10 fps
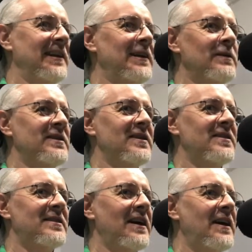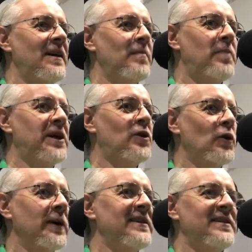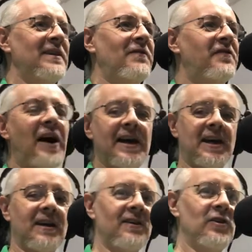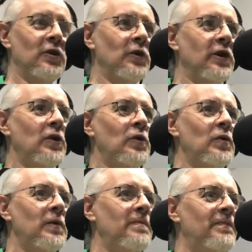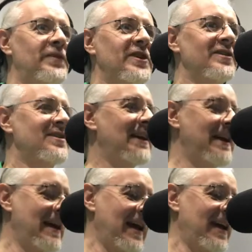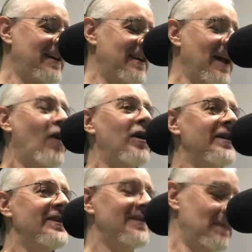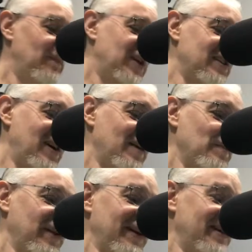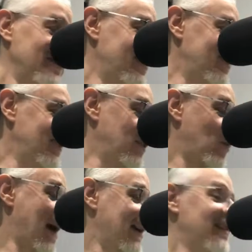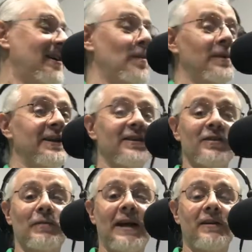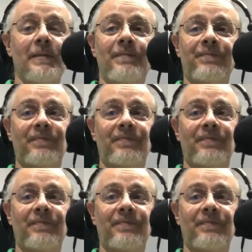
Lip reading: He was this big crazy Viking dude who just had all of the guitar players, the rock guitar players rather,